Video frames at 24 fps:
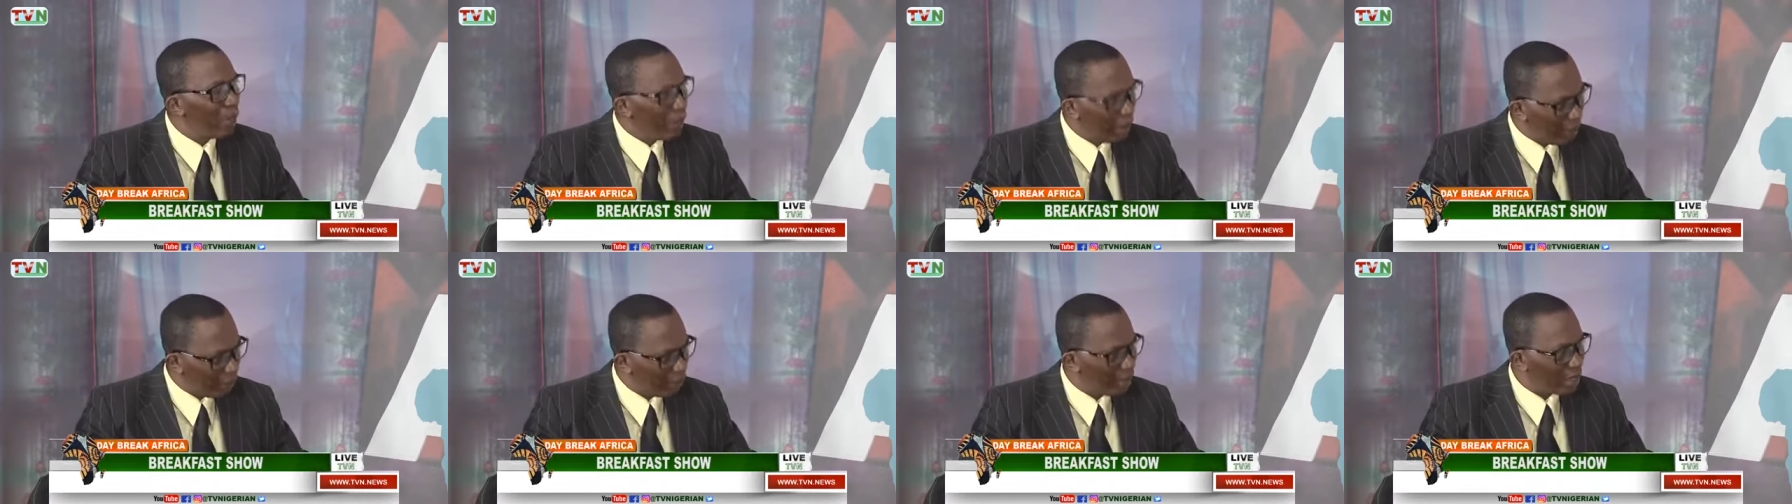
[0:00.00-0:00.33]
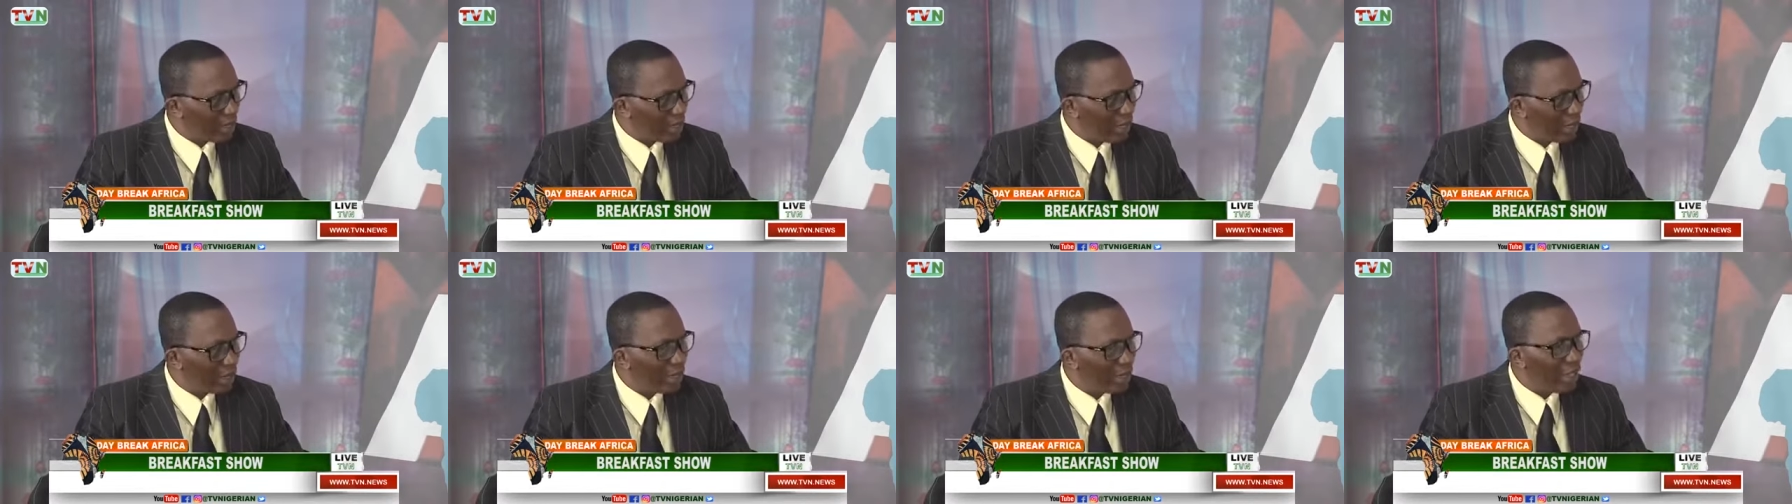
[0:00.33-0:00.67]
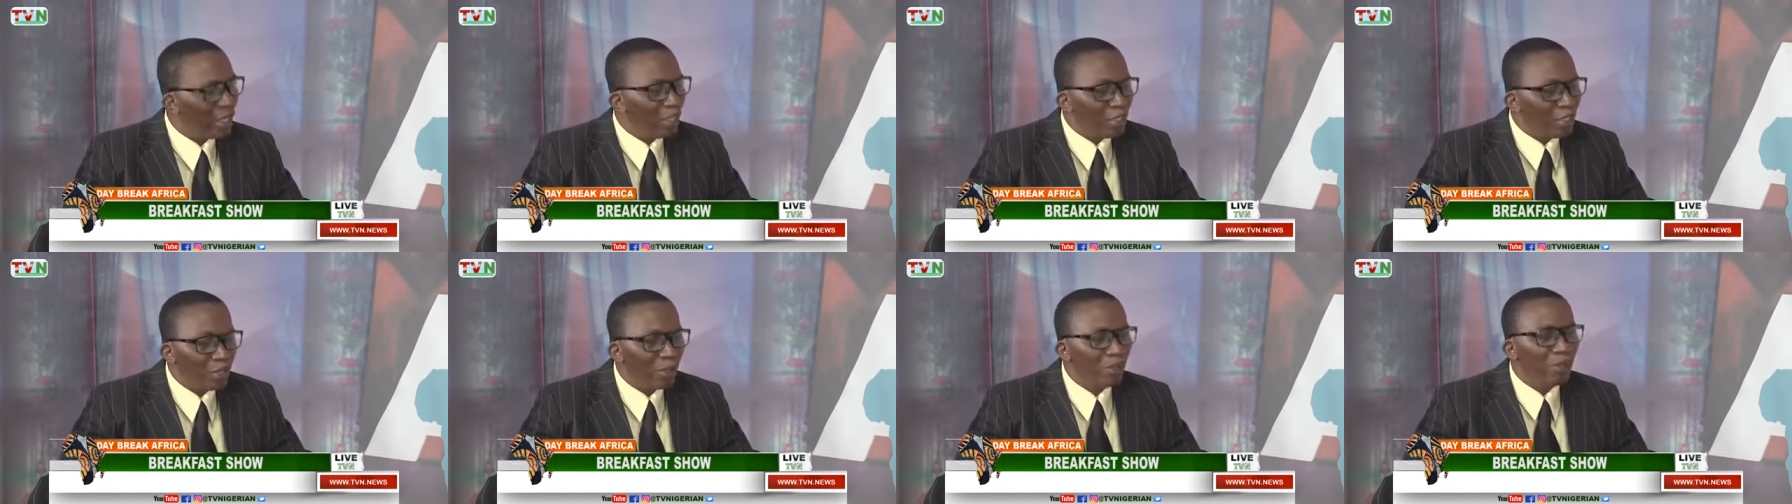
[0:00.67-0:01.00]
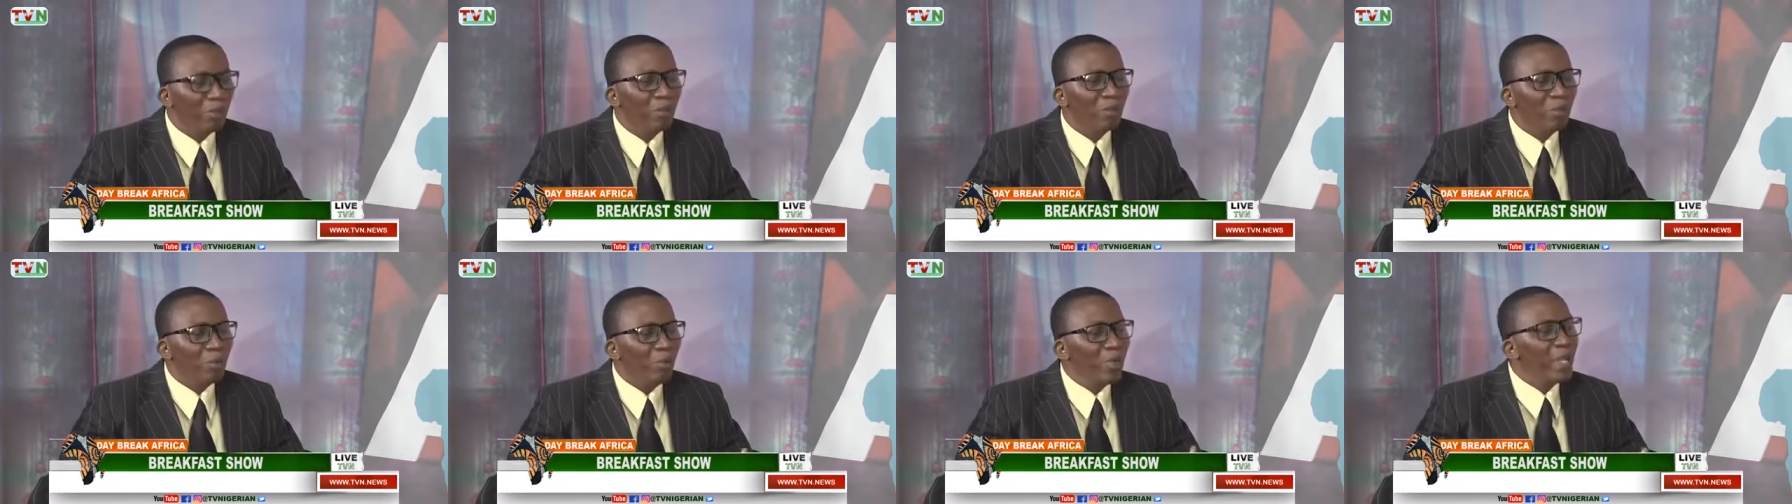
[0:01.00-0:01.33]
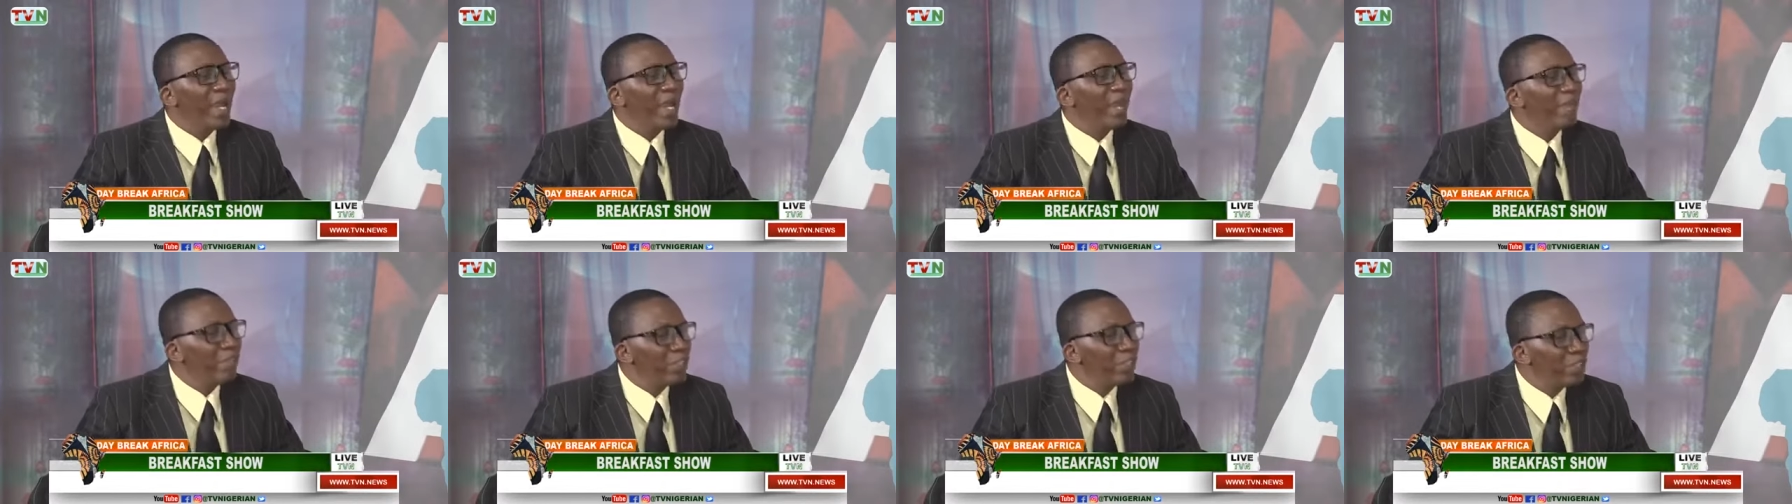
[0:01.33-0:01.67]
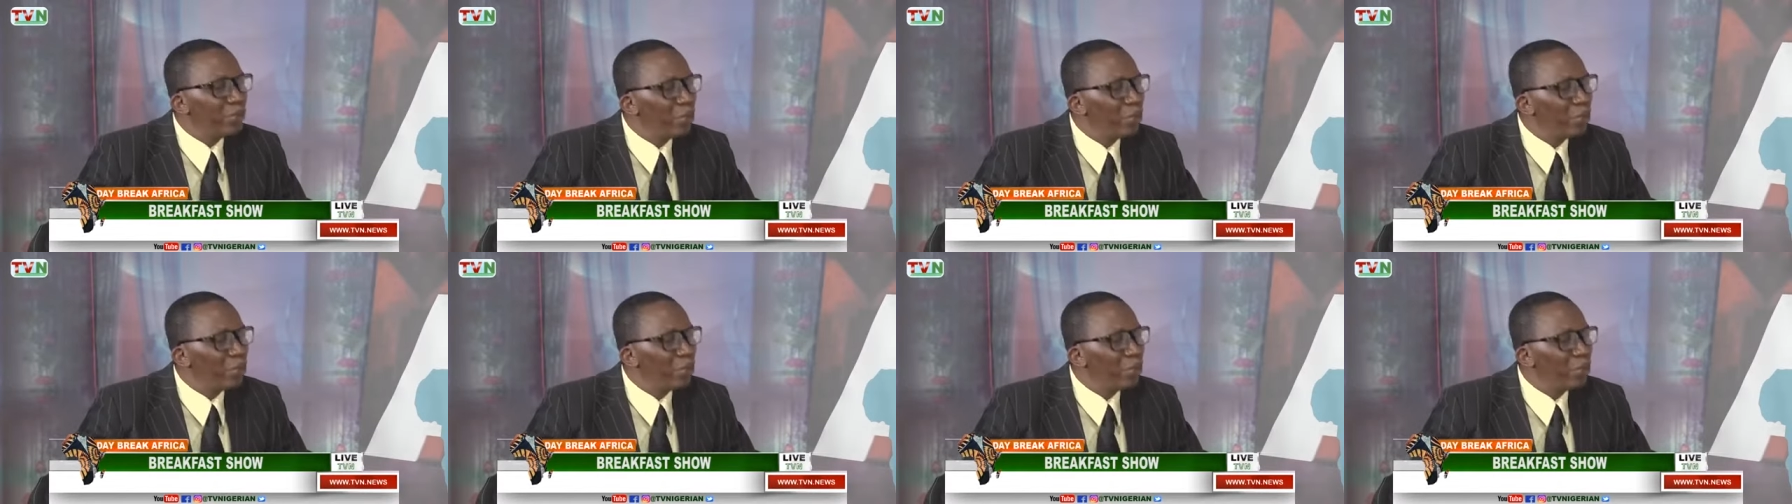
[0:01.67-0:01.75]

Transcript: You understand? So we have a,